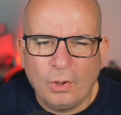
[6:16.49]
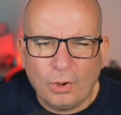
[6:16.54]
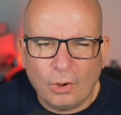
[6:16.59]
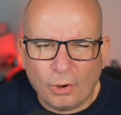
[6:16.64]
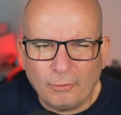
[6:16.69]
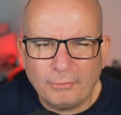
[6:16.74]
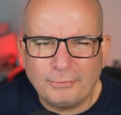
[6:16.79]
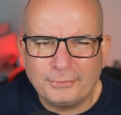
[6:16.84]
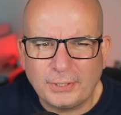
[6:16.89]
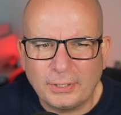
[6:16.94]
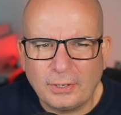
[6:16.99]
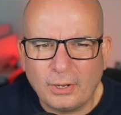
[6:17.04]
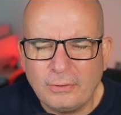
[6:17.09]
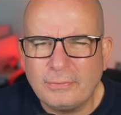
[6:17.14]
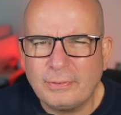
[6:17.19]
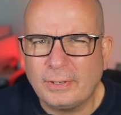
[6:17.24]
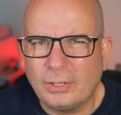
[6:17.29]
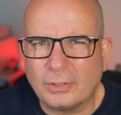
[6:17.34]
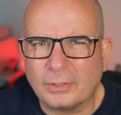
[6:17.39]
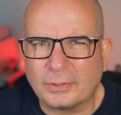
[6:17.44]
Often
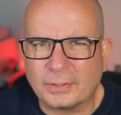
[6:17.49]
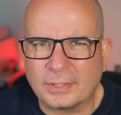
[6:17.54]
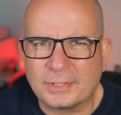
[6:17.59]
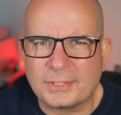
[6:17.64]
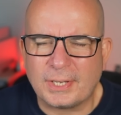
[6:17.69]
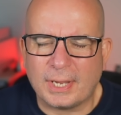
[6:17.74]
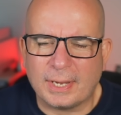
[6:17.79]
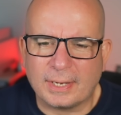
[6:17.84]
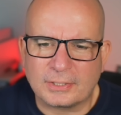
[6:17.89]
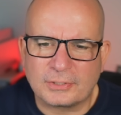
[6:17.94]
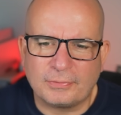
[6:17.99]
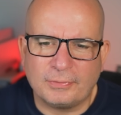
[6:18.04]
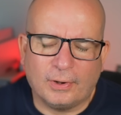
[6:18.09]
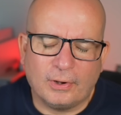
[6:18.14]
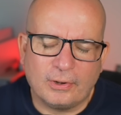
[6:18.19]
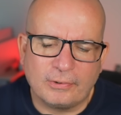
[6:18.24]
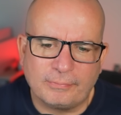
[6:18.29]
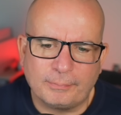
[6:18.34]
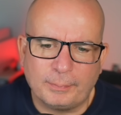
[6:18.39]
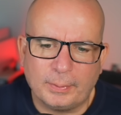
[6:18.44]
overlooked, the
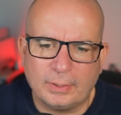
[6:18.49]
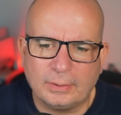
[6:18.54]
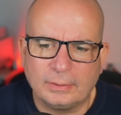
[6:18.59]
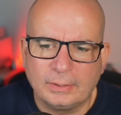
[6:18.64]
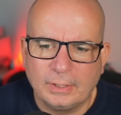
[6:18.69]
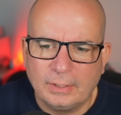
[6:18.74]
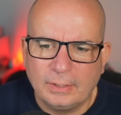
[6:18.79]
CX-5, but